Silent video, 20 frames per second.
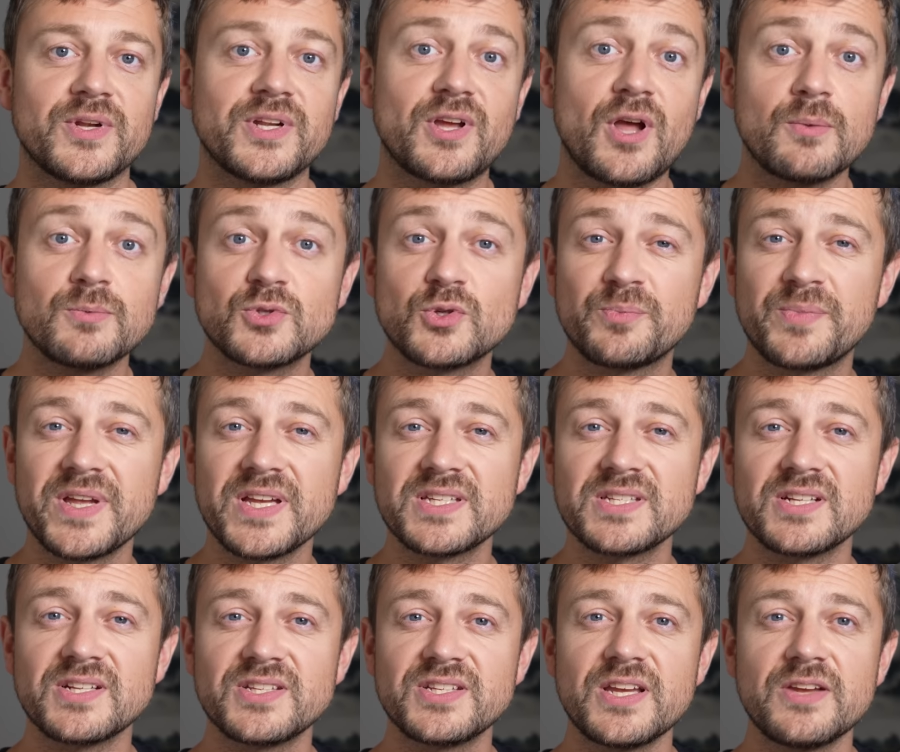When it comes to
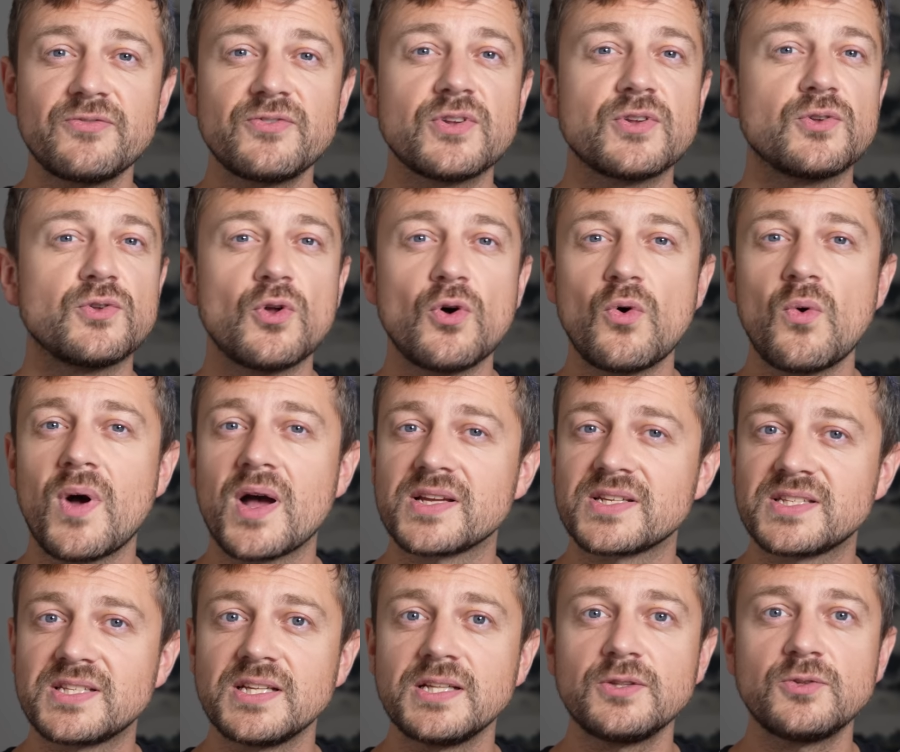pixel shift, no, I
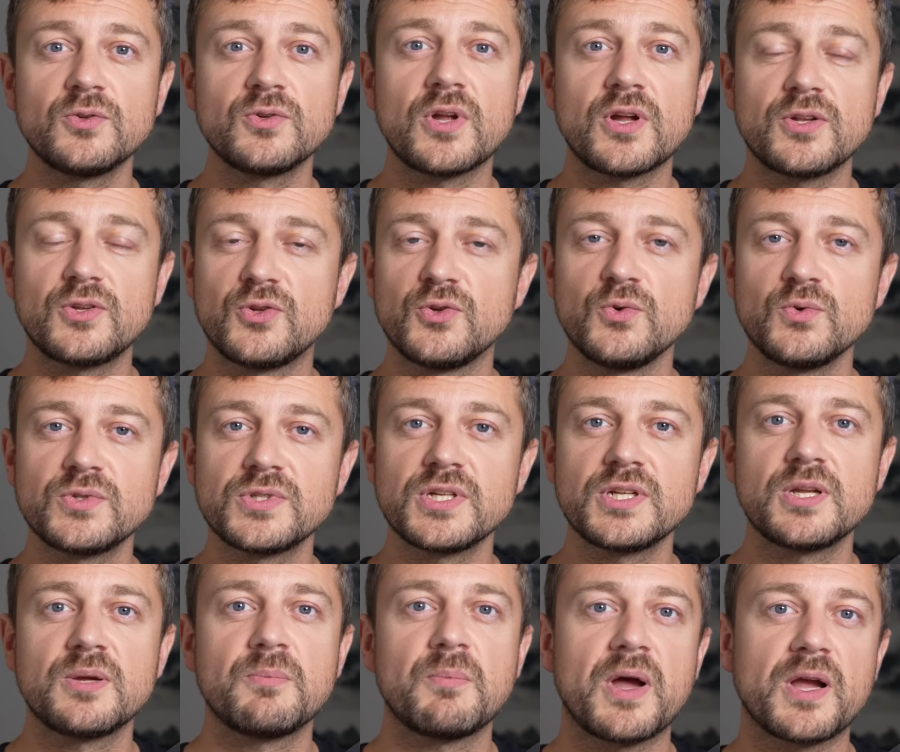still do not use
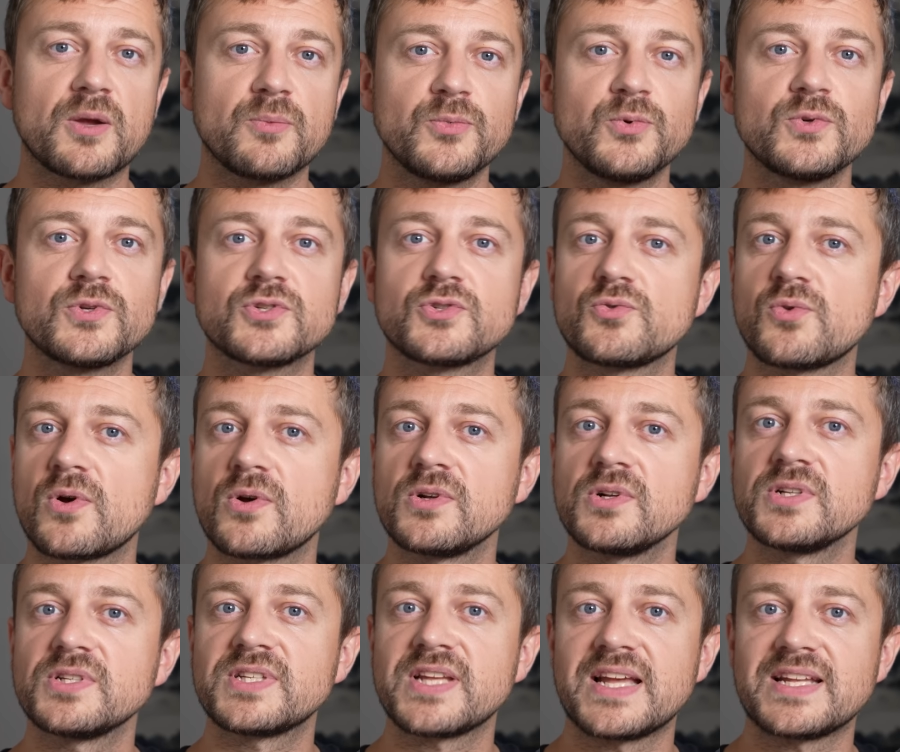it. My computer
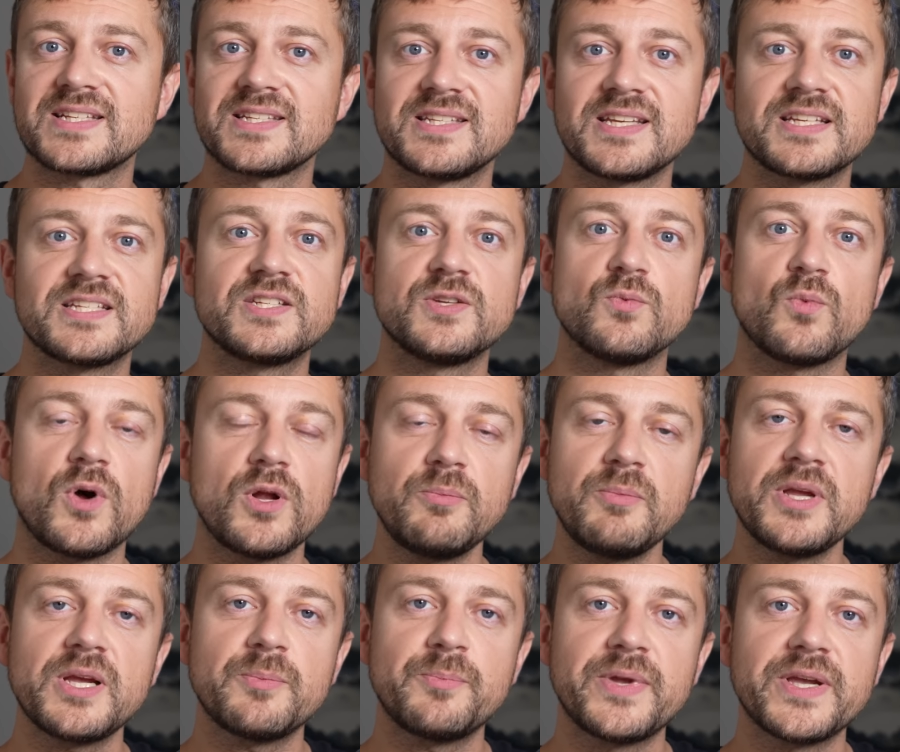struggles at 61
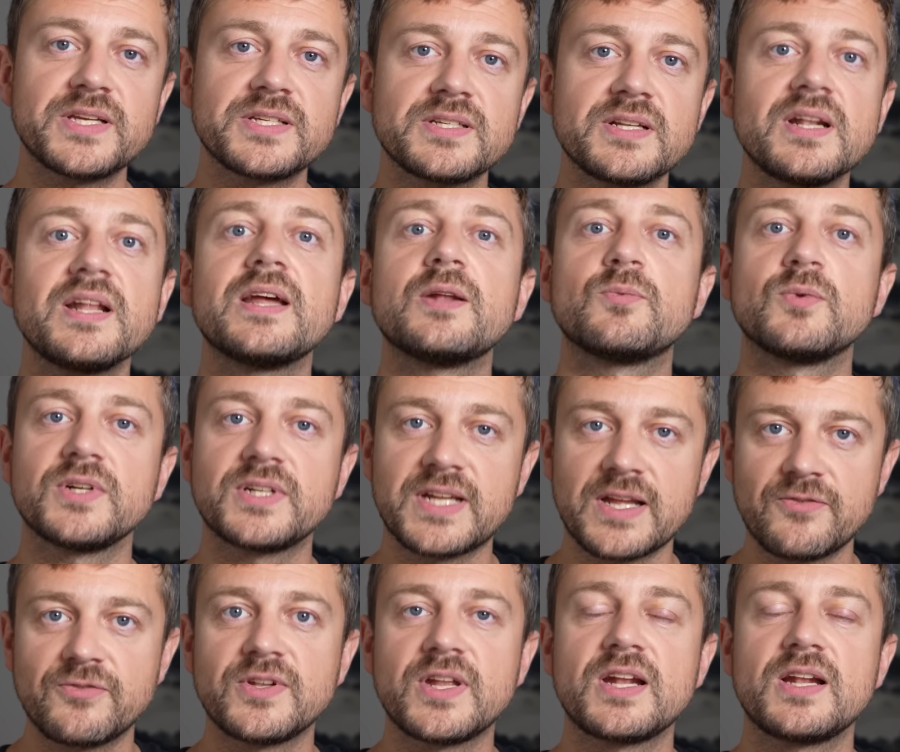megapixel. It will
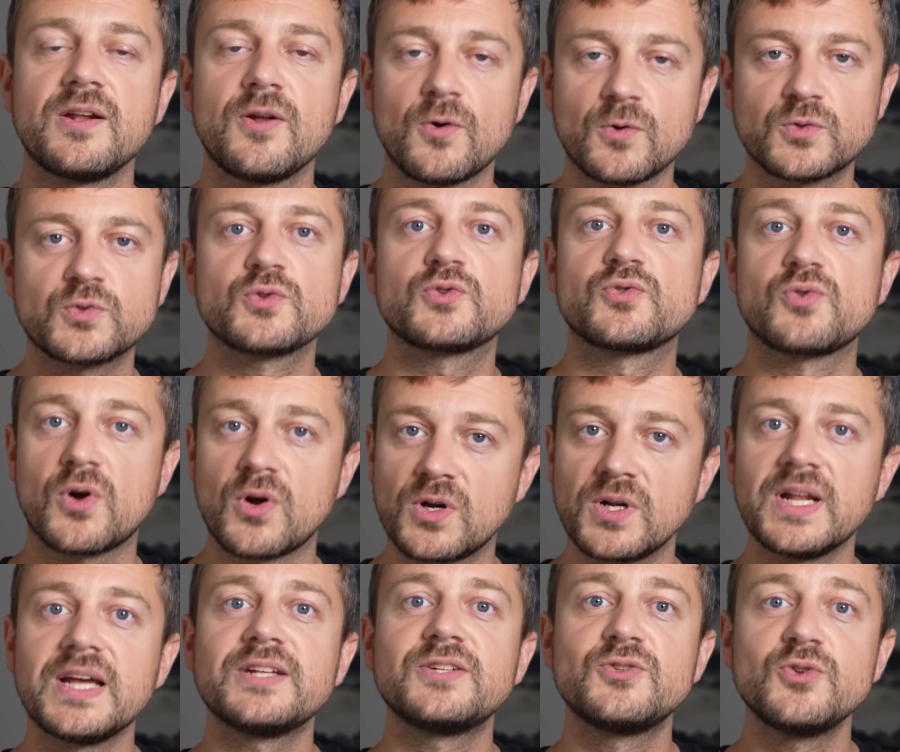definitely also
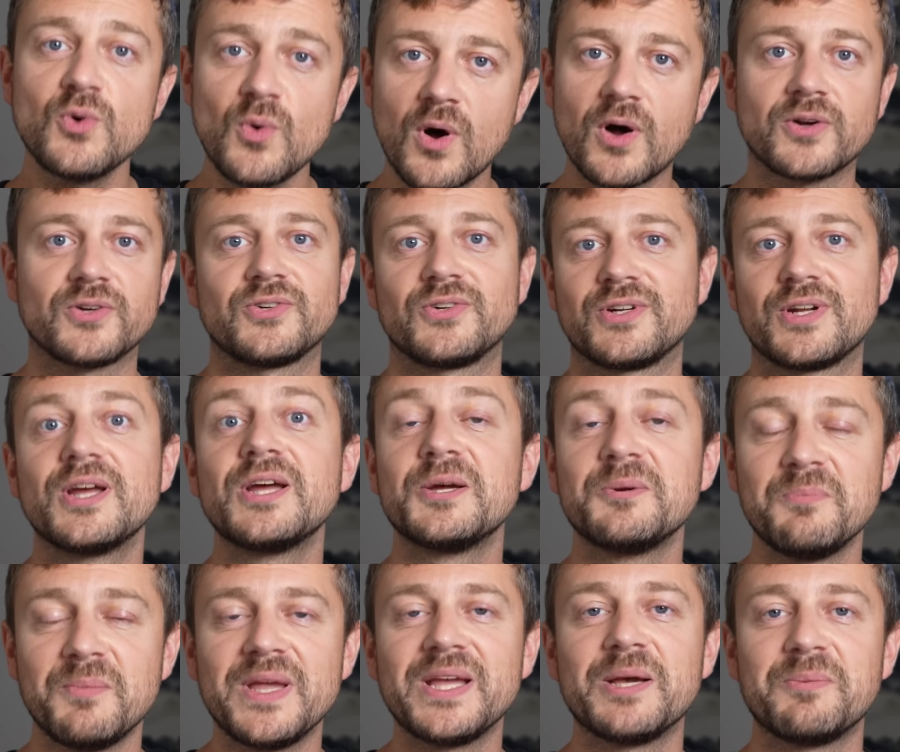struggle at 200
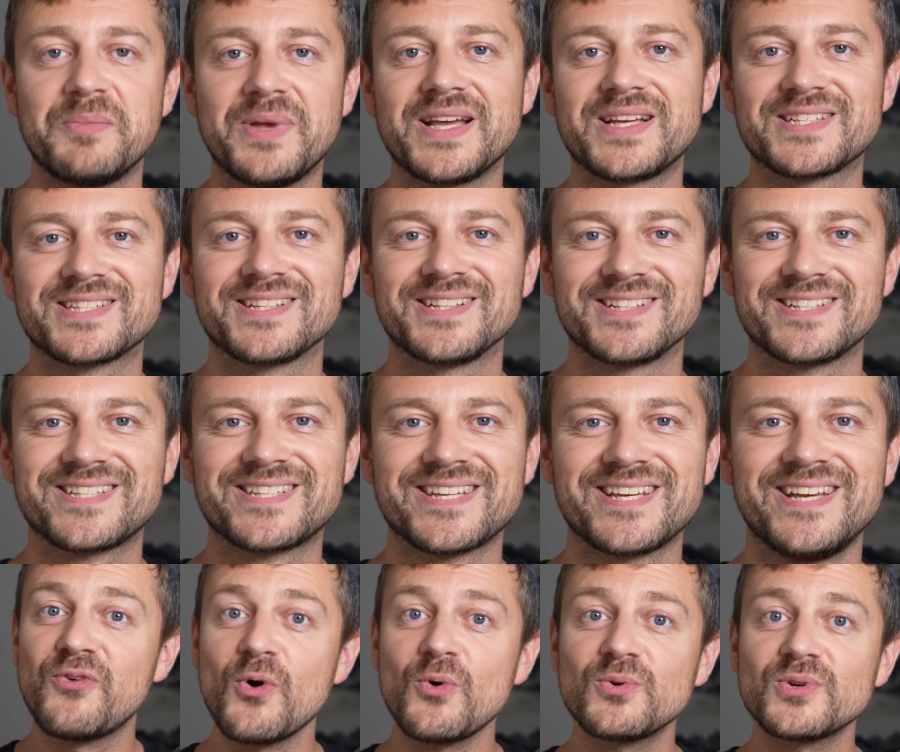megapixels.
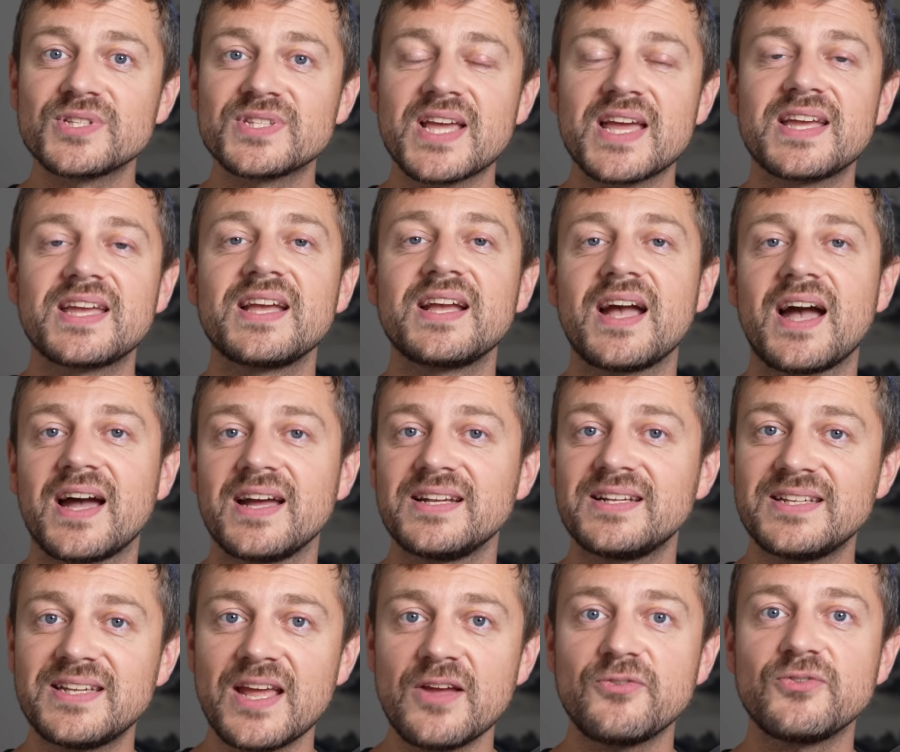Focus stacking, I
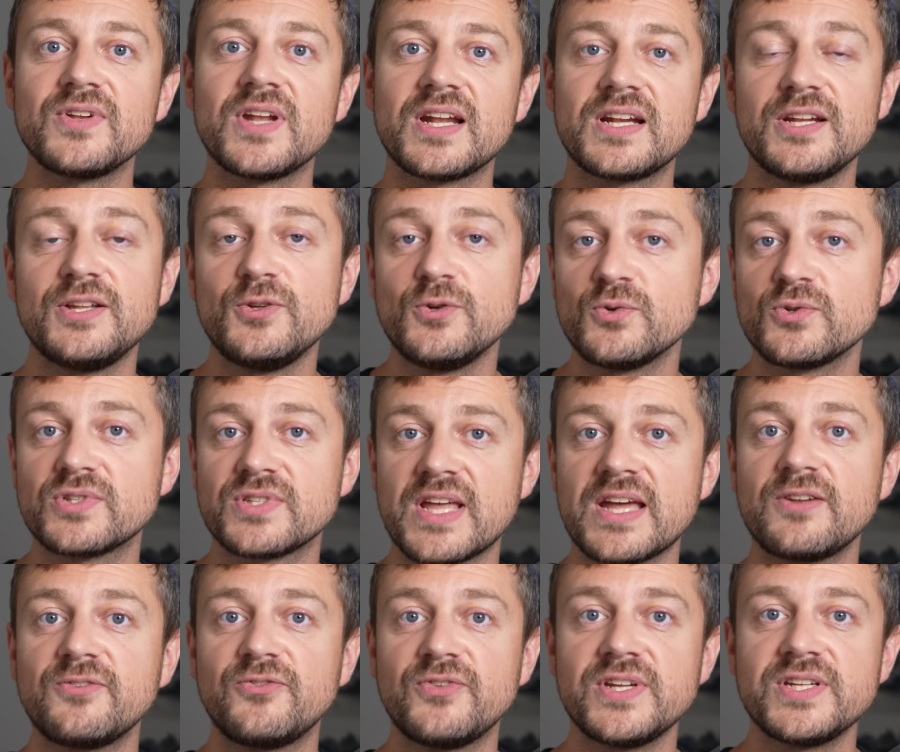definitely use
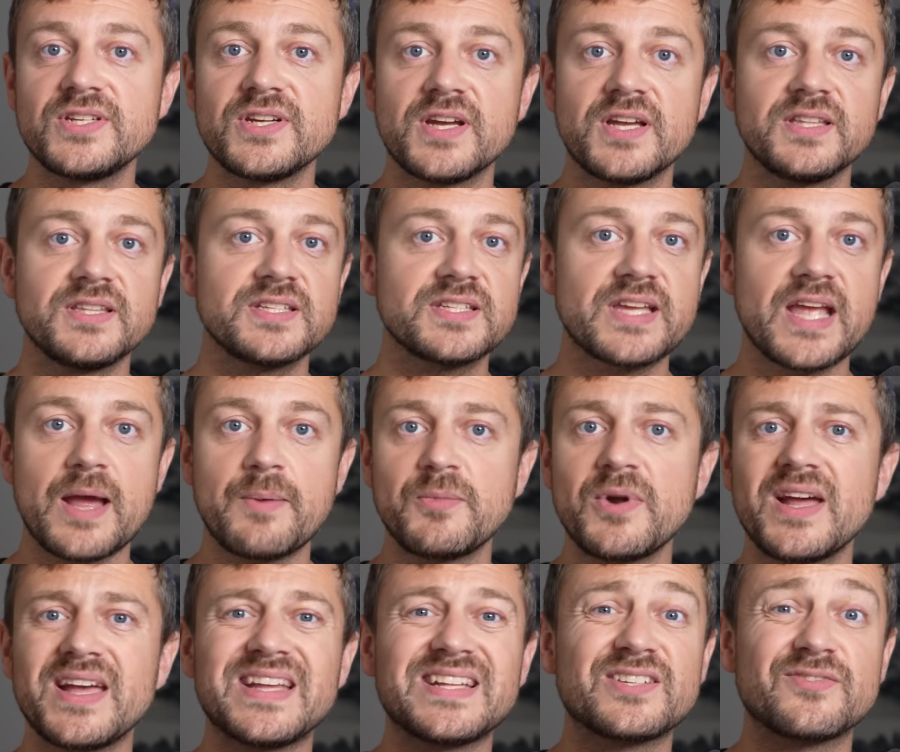that feature in this
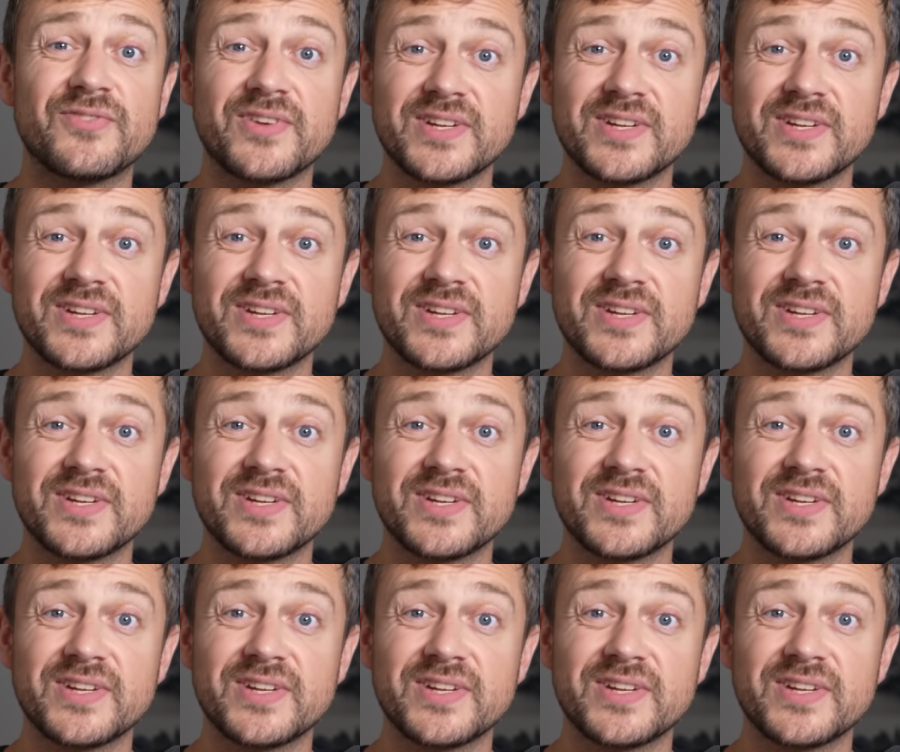camera. It's